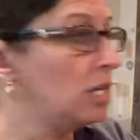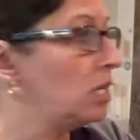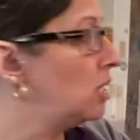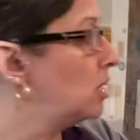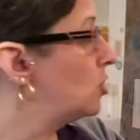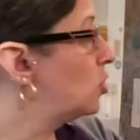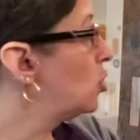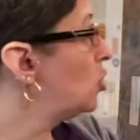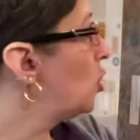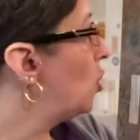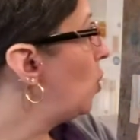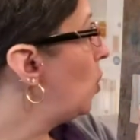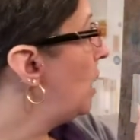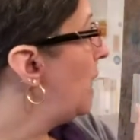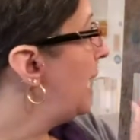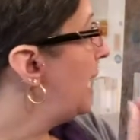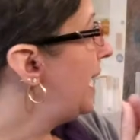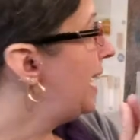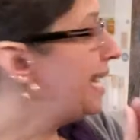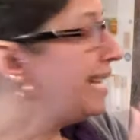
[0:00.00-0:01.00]
So
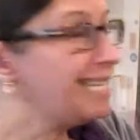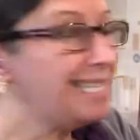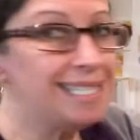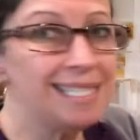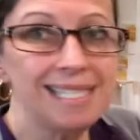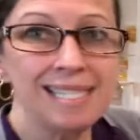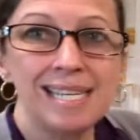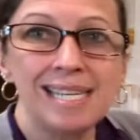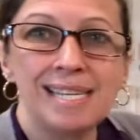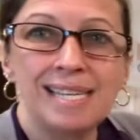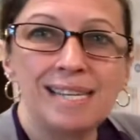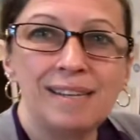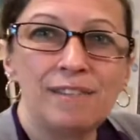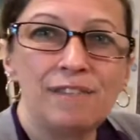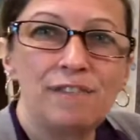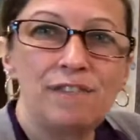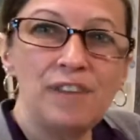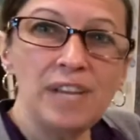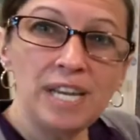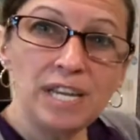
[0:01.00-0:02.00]
his
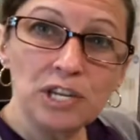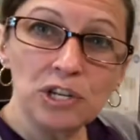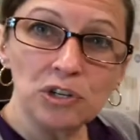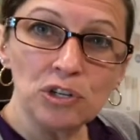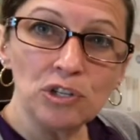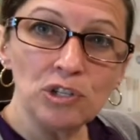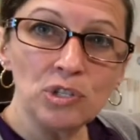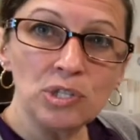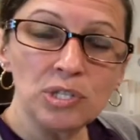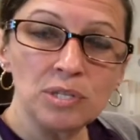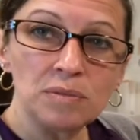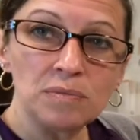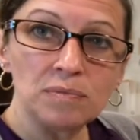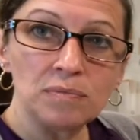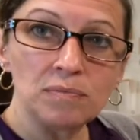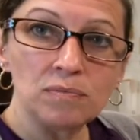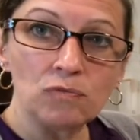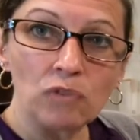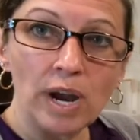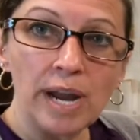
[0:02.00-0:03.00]
figures,
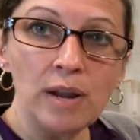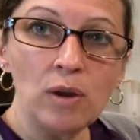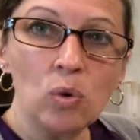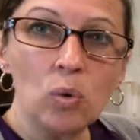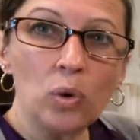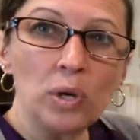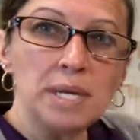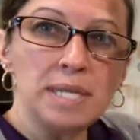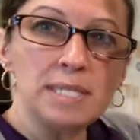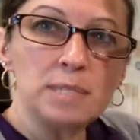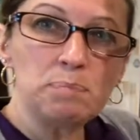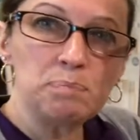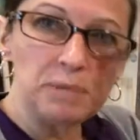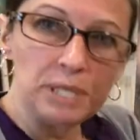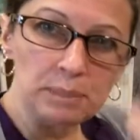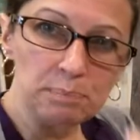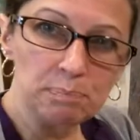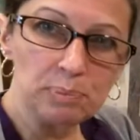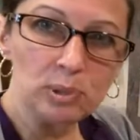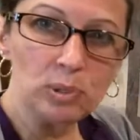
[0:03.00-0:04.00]
right, or his
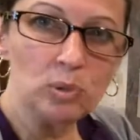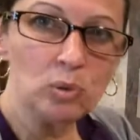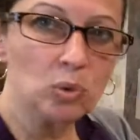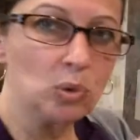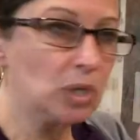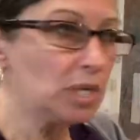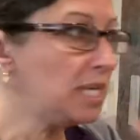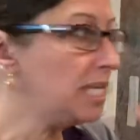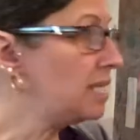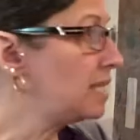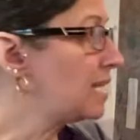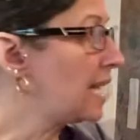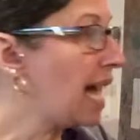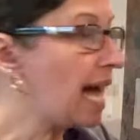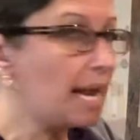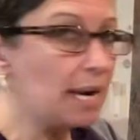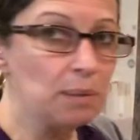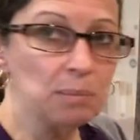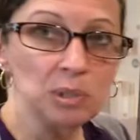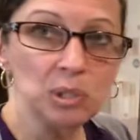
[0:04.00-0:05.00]
people or his
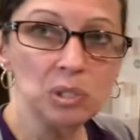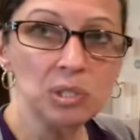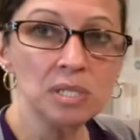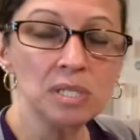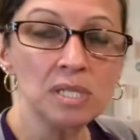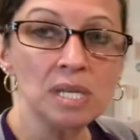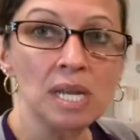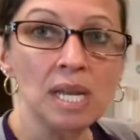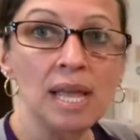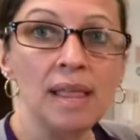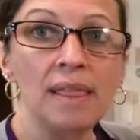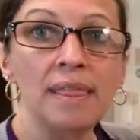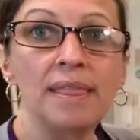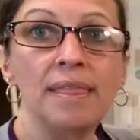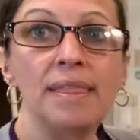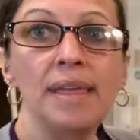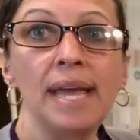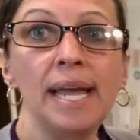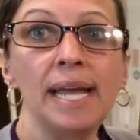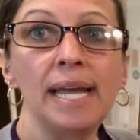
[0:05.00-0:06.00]
animals,
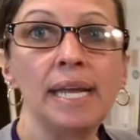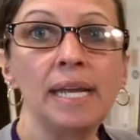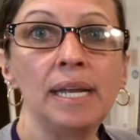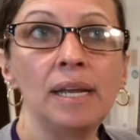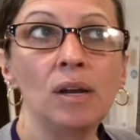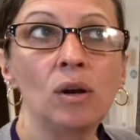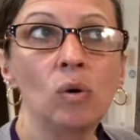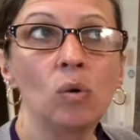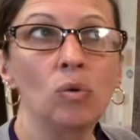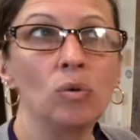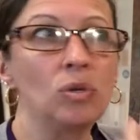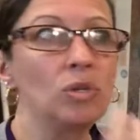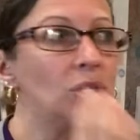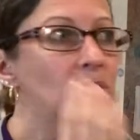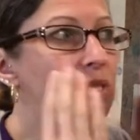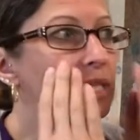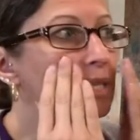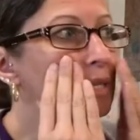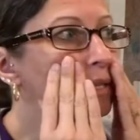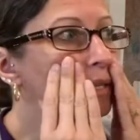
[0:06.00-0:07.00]
they
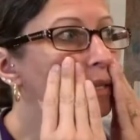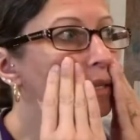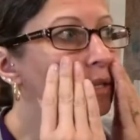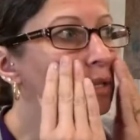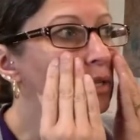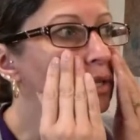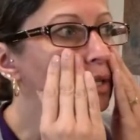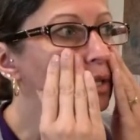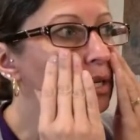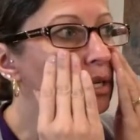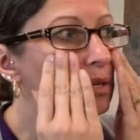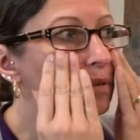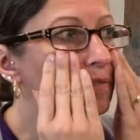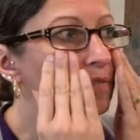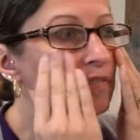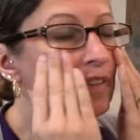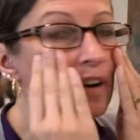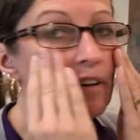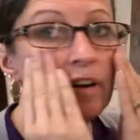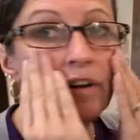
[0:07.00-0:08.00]
didn't look
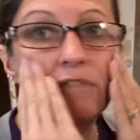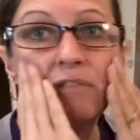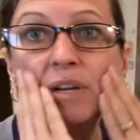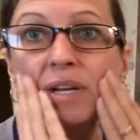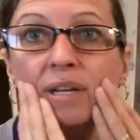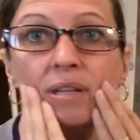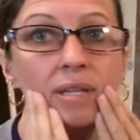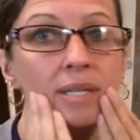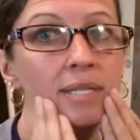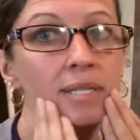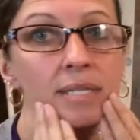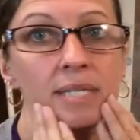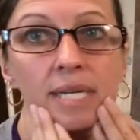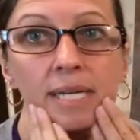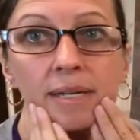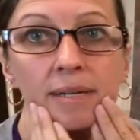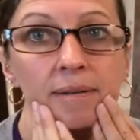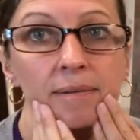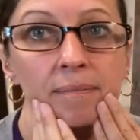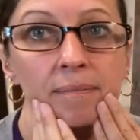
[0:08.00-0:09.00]
very realistic.